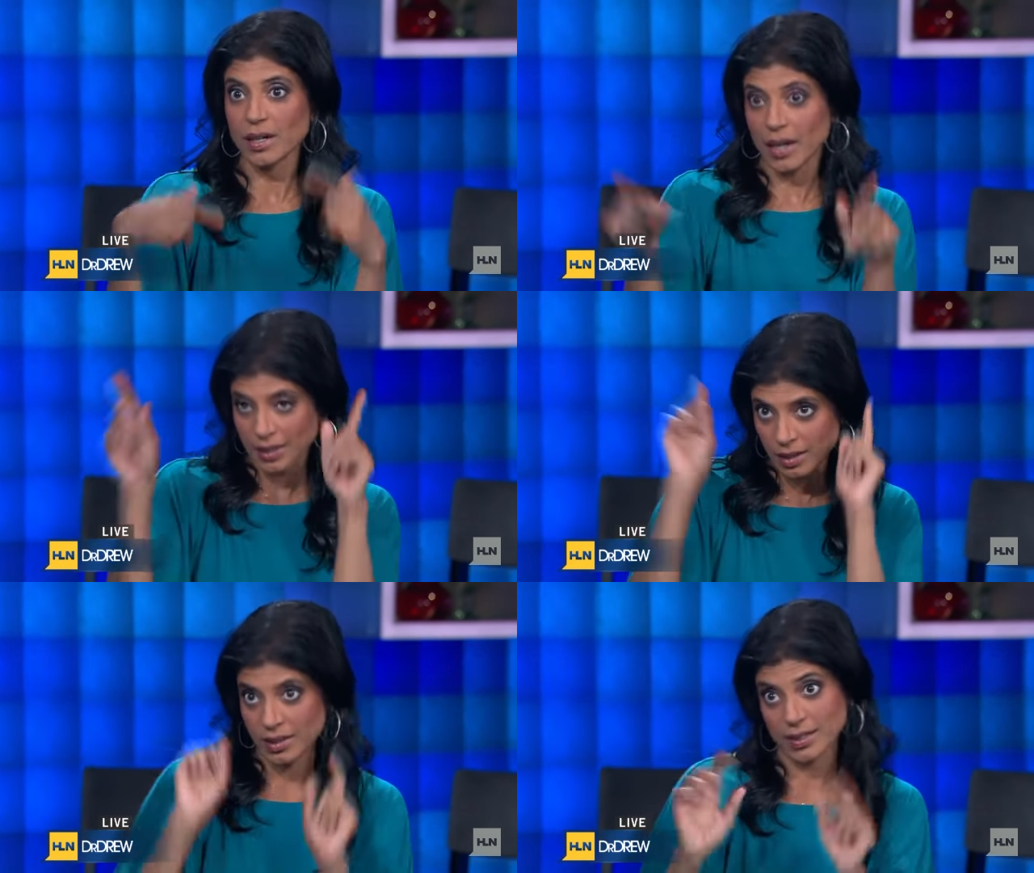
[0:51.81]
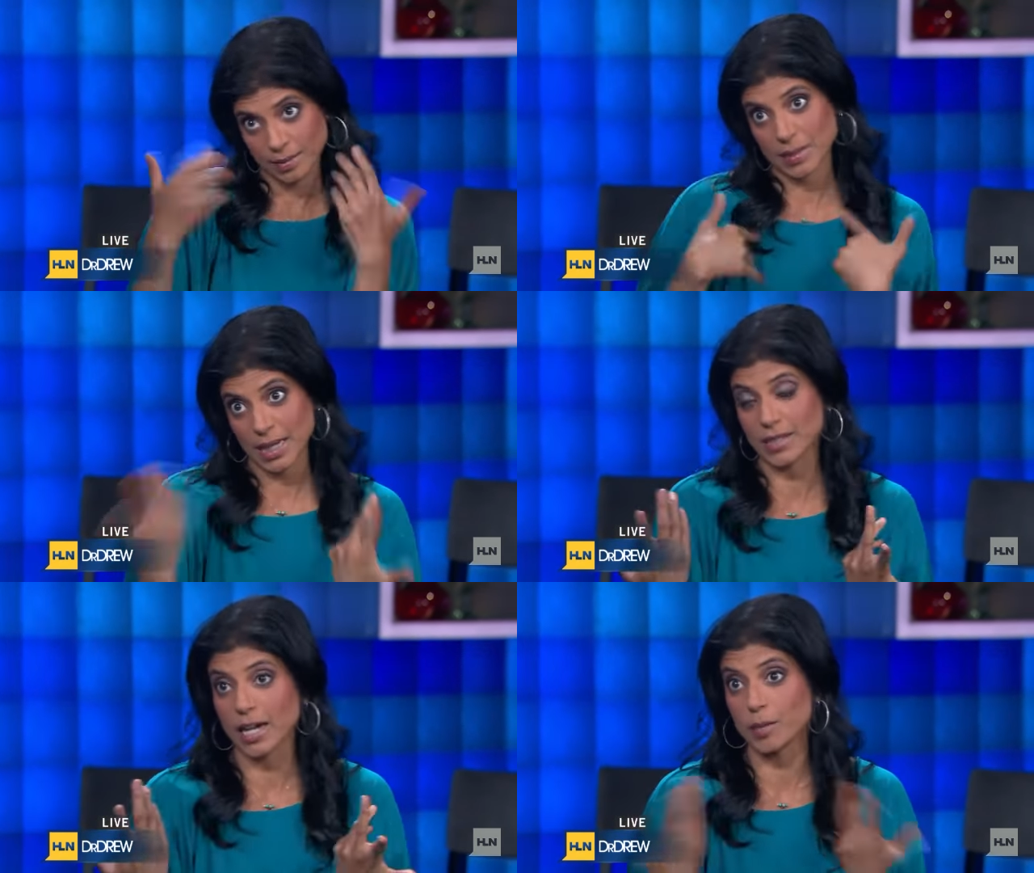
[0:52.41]
and unless I mean
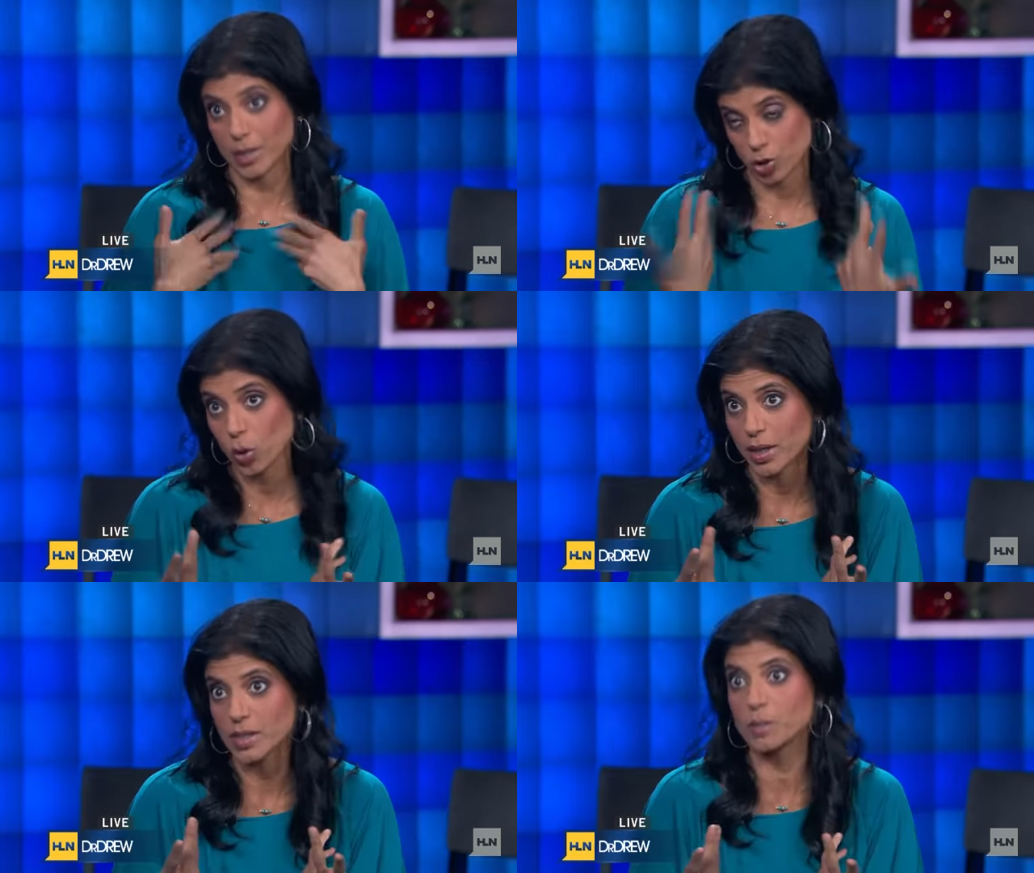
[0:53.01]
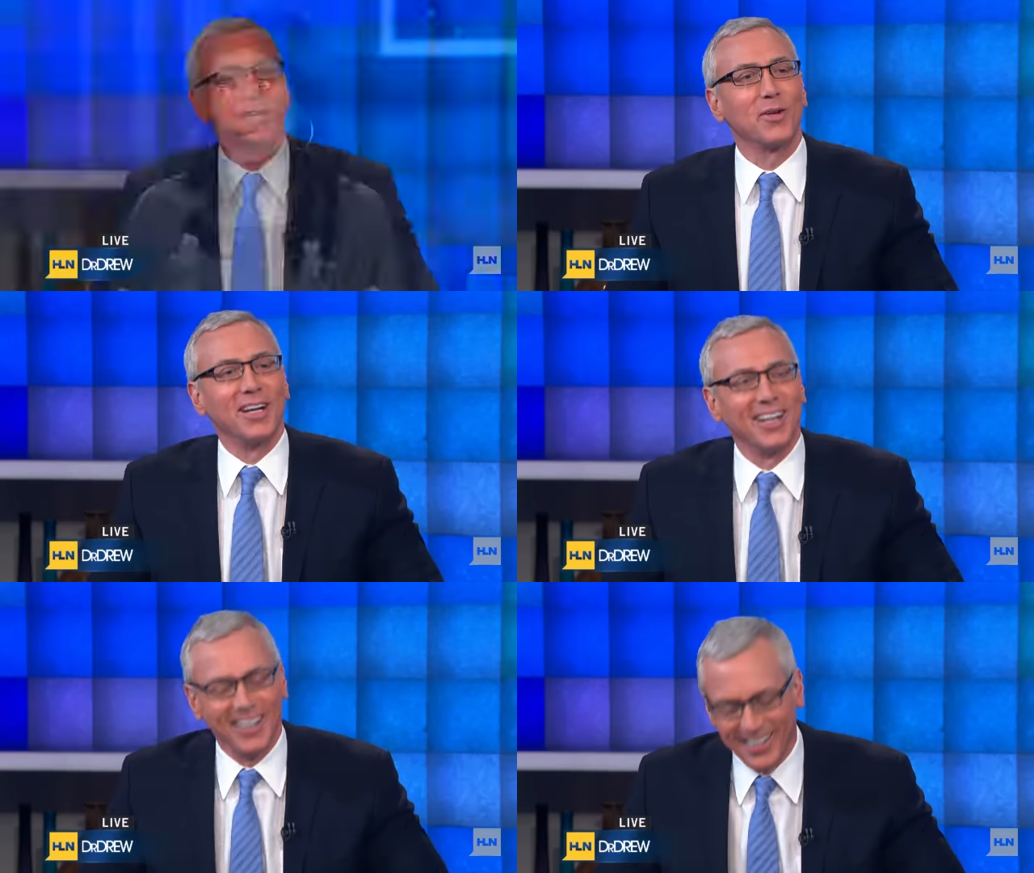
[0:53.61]
not that you're, could be a choice, but
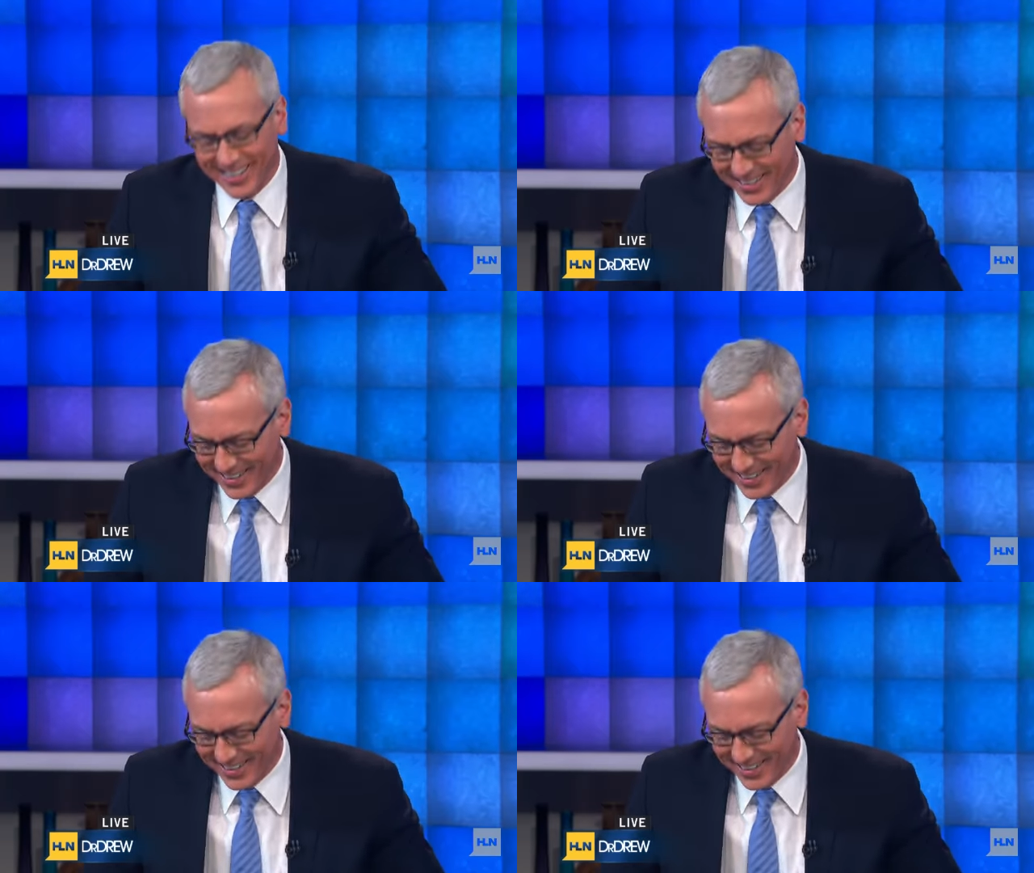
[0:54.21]
but the